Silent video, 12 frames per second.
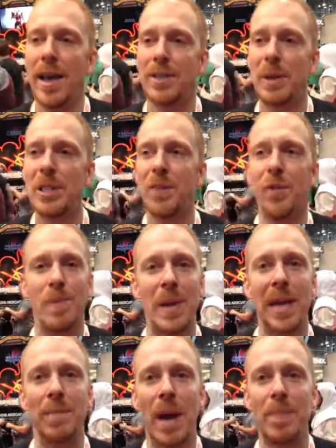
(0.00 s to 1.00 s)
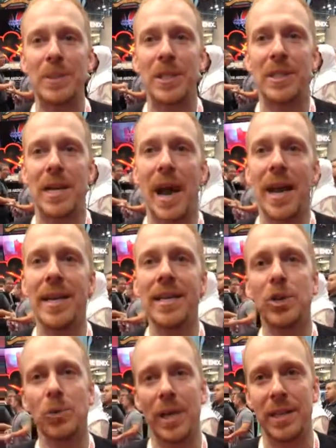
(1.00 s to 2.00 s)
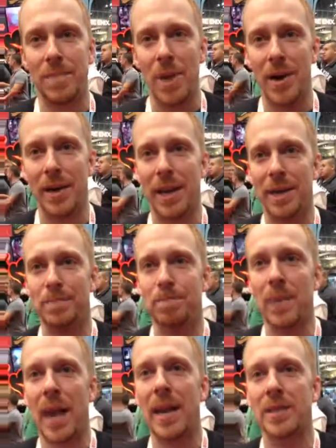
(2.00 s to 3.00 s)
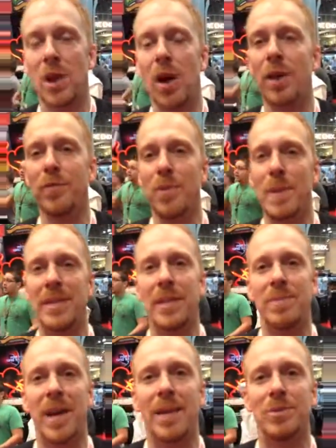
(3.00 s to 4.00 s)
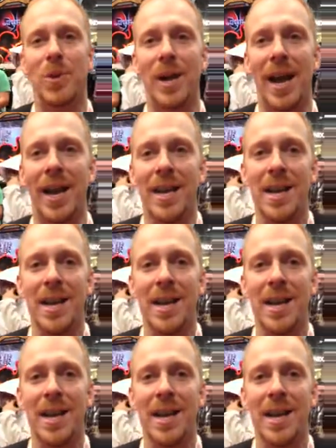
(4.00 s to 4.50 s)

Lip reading: especially for me in my position, I need to read the market. And it's hard for me sometimes when